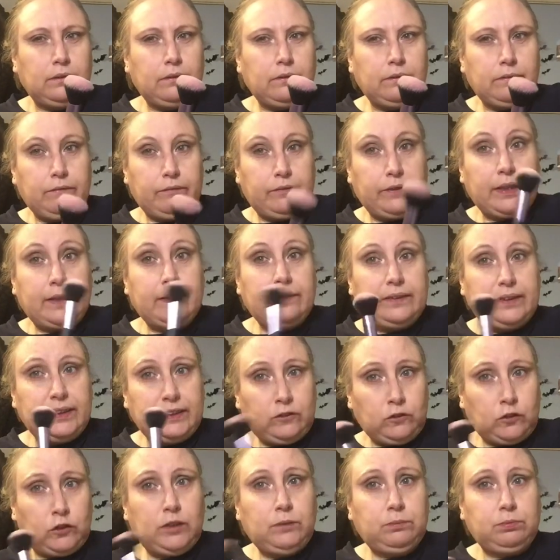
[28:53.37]
than the
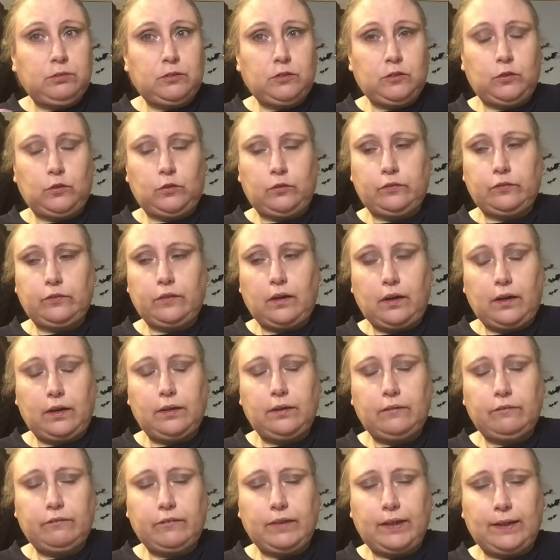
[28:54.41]
cheaper stuff, I
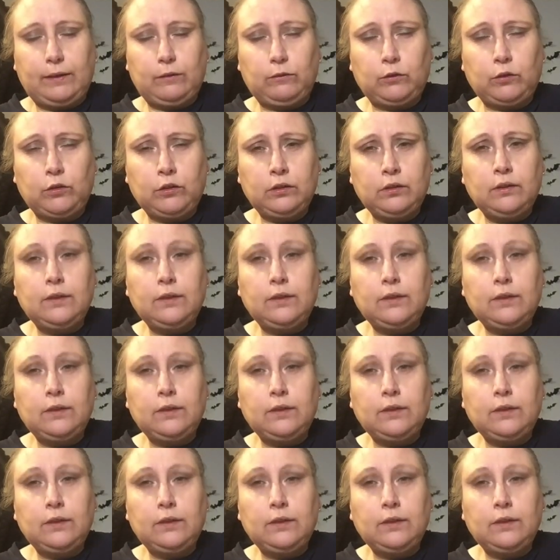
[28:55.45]
have found.